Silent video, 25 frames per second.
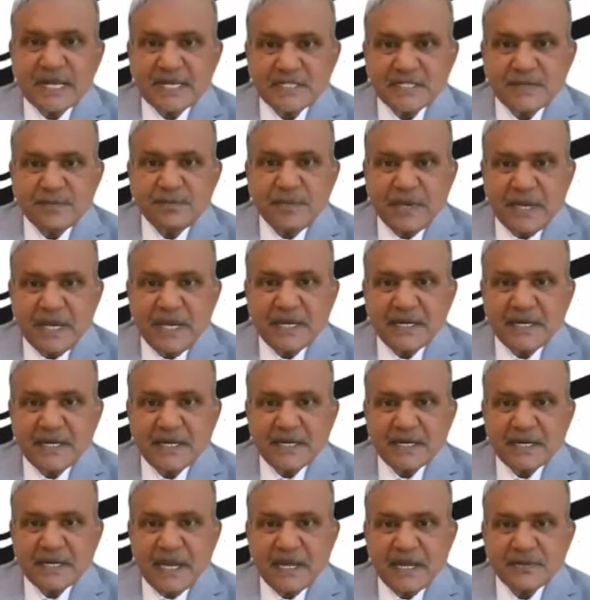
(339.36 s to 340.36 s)
Does he pay
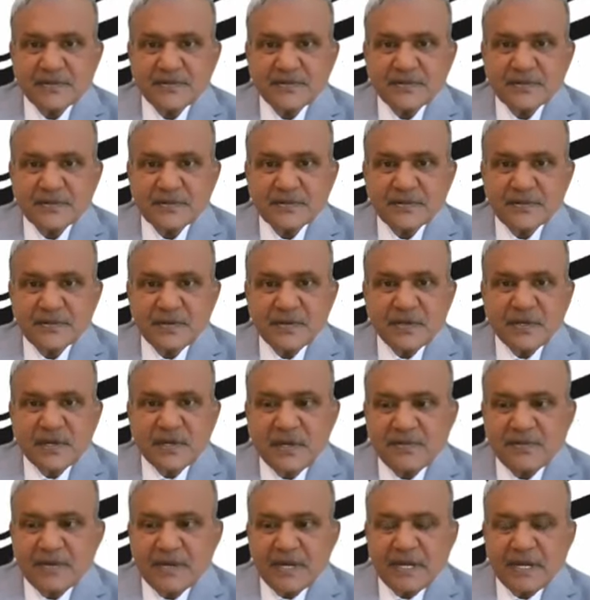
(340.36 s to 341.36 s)
any tax?
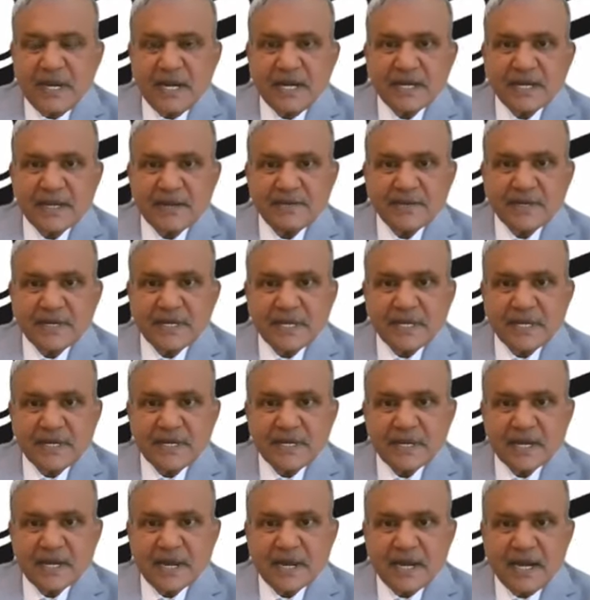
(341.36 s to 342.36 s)
He will not have
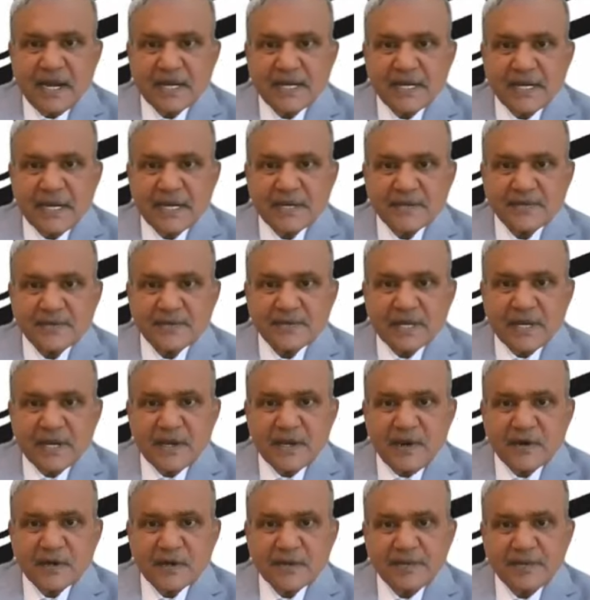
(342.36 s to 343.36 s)
any contact with the
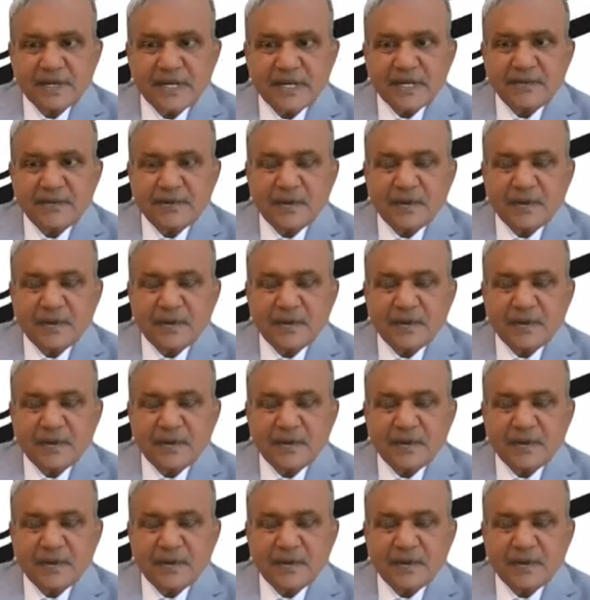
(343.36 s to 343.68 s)
government.